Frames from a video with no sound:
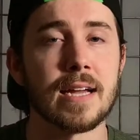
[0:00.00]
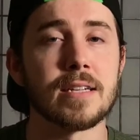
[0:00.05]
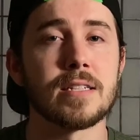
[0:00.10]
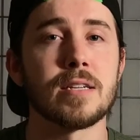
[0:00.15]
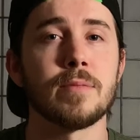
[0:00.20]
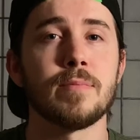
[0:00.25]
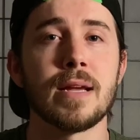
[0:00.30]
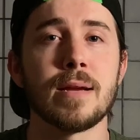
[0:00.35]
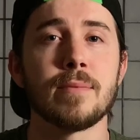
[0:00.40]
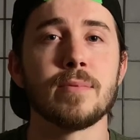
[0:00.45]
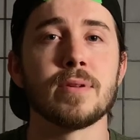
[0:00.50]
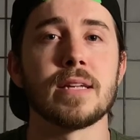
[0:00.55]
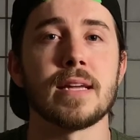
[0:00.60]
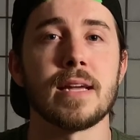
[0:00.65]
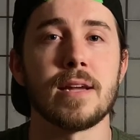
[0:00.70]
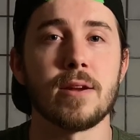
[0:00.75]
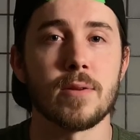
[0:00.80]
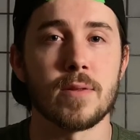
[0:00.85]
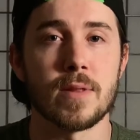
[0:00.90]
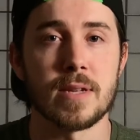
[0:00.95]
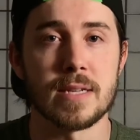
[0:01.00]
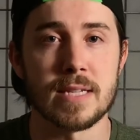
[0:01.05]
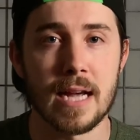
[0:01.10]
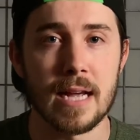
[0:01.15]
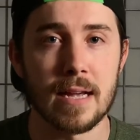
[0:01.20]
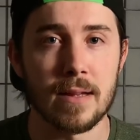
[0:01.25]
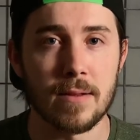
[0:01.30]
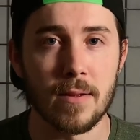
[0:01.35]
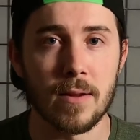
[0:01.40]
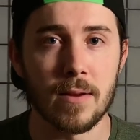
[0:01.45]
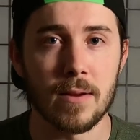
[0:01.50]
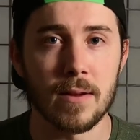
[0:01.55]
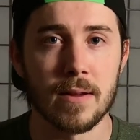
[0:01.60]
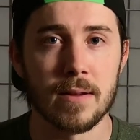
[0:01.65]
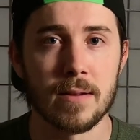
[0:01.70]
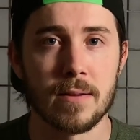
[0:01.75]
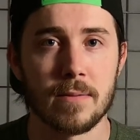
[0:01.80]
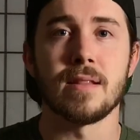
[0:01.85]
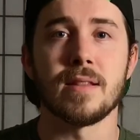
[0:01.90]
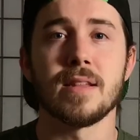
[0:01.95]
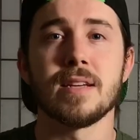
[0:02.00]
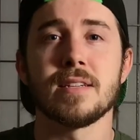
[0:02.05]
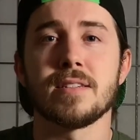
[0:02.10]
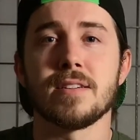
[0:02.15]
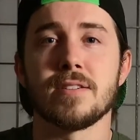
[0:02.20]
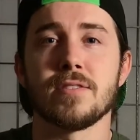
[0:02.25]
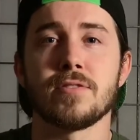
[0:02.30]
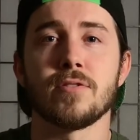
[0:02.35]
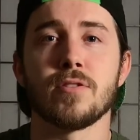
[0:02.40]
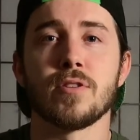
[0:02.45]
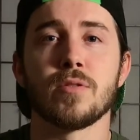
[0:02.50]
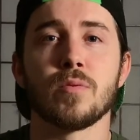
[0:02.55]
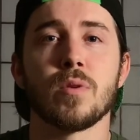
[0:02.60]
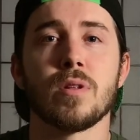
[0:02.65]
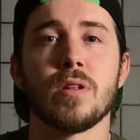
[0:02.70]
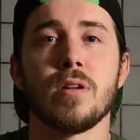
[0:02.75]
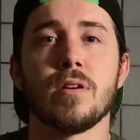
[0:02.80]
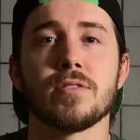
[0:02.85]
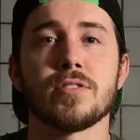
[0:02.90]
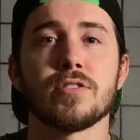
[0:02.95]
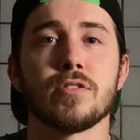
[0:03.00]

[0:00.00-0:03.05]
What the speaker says: to be able to hear the dialogue. This in turn will also